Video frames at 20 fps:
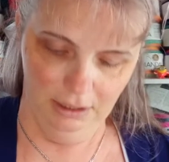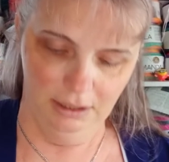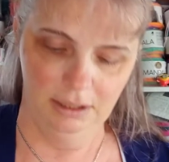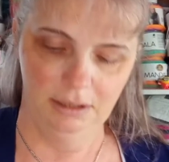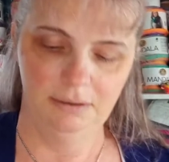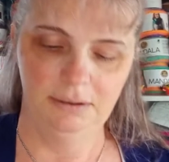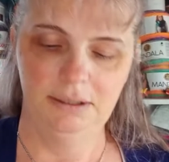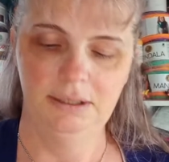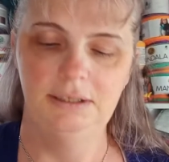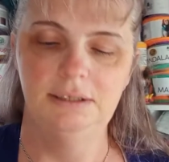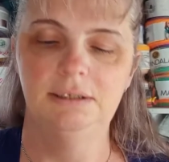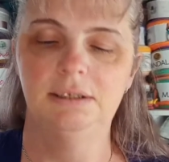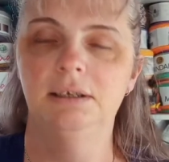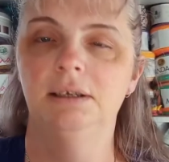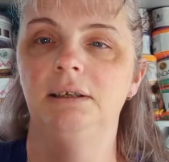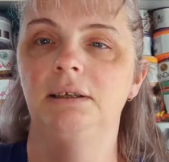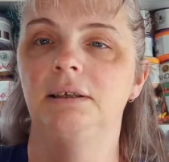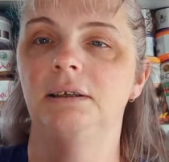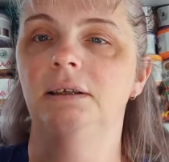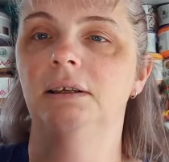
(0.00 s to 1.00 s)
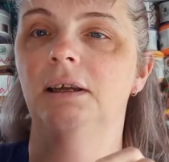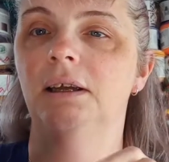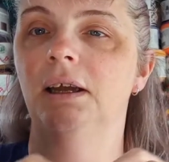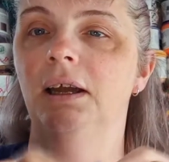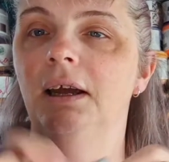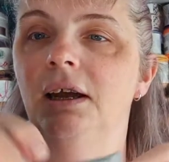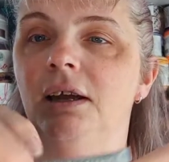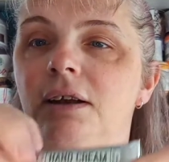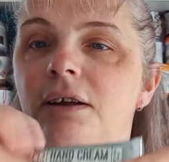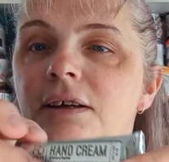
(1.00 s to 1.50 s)
There is
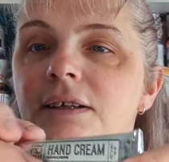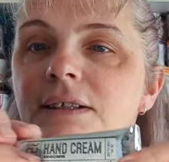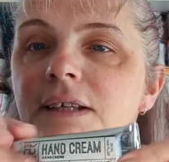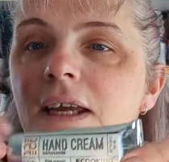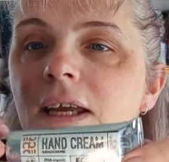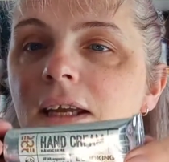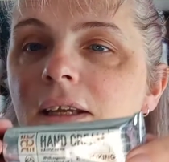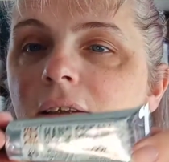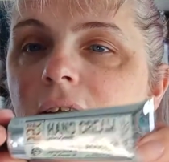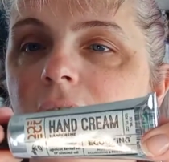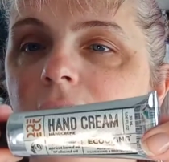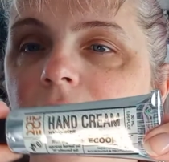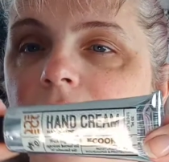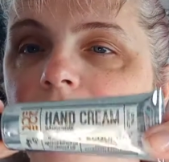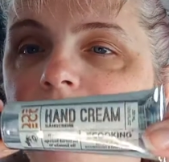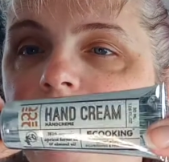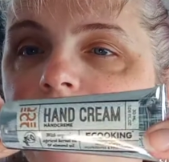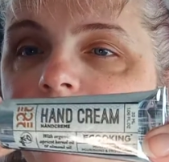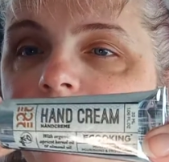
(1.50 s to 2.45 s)
a nice hand green.